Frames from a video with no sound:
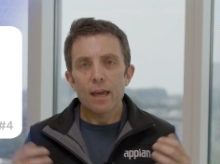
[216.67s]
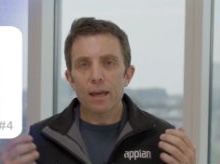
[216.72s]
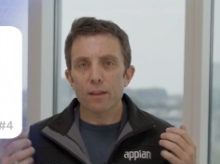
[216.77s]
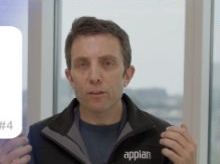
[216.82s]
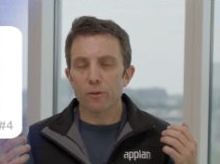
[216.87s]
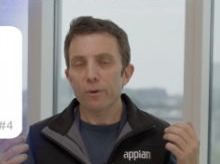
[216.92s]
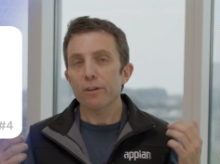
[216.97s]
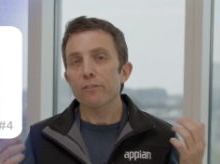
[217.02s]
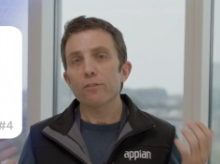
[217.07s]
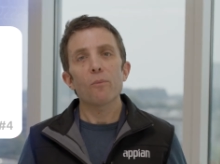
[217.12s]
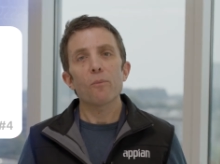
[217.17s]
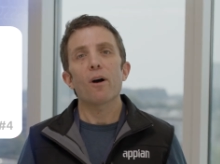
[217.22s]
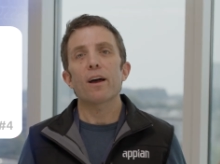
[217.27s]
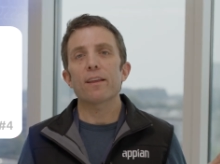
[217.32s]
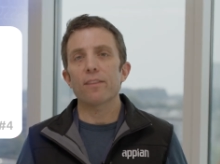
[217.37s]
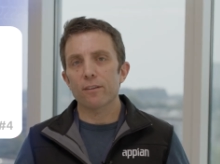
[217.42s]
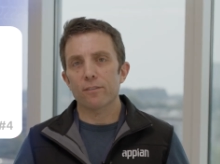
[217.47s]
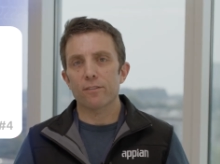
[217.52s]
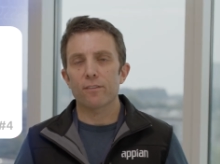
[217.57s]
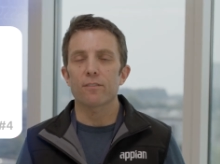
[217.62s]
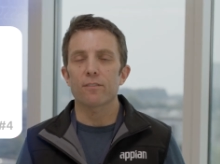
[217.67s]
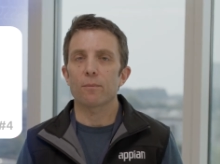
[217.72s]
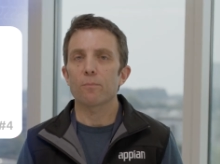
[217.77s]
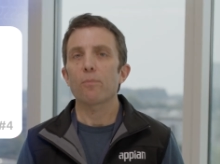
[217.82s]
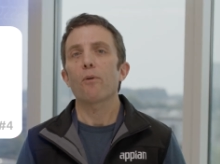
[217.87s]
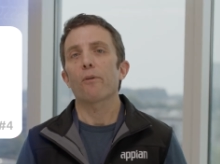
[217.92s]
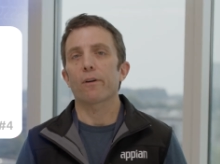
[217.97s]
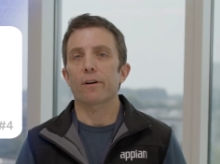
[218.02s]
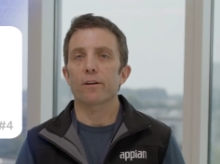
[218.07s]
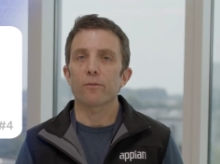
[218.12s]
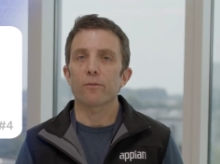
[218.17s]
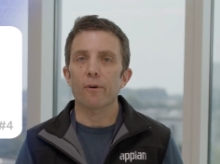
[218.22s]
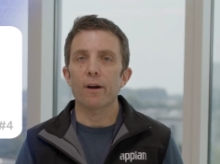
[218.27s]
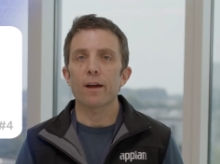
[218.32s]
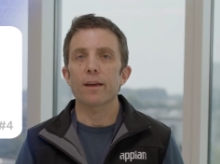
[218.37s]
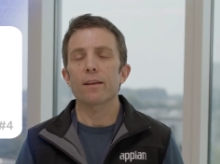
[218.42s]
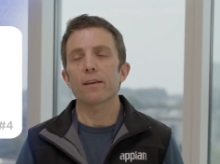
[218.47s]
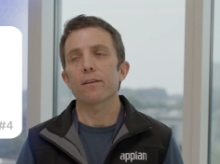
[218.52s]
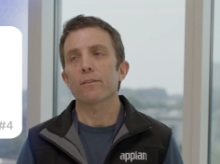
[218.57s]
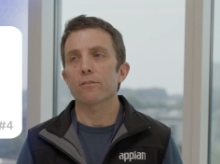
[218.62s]
And the reason why this is important,
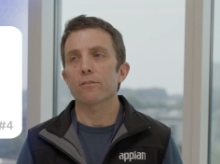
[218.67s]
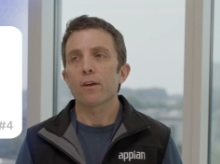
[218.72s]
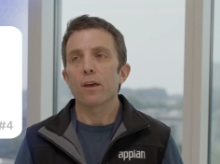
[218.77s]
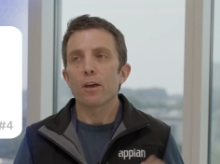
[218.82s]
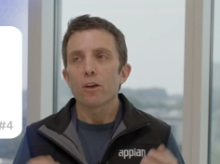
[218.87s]
right, is